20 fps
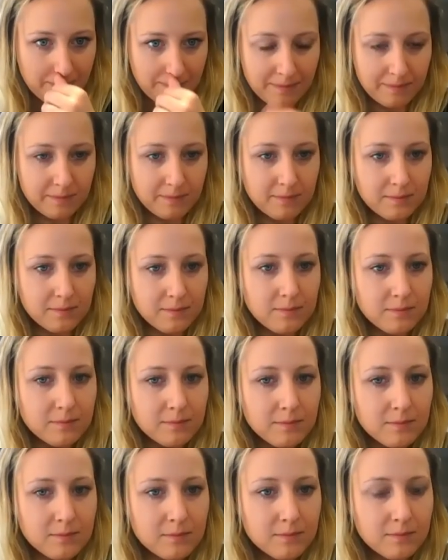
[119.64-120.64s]

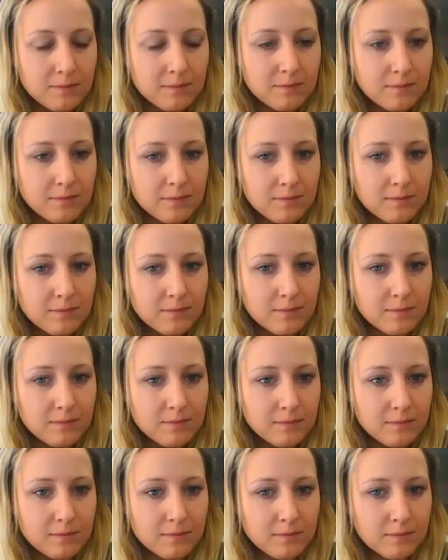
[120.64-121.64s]

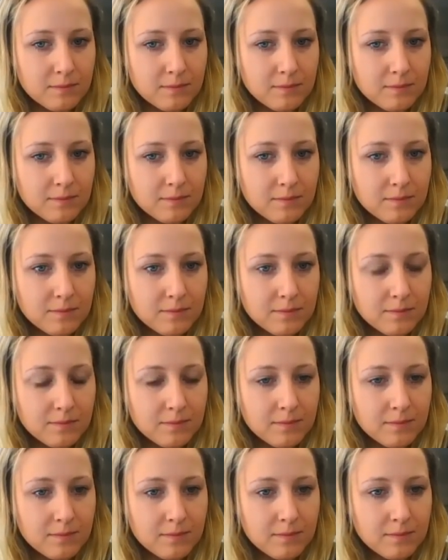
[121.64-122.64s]

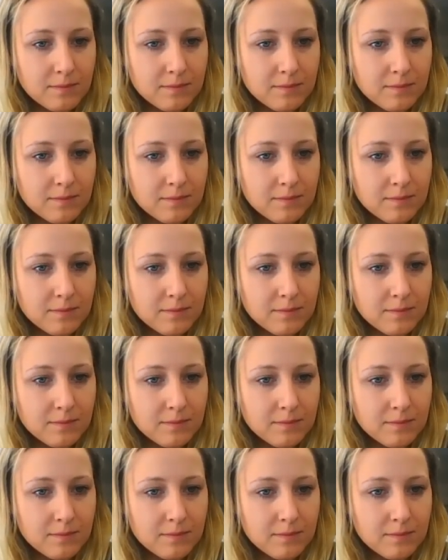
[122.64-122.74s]
[no speech]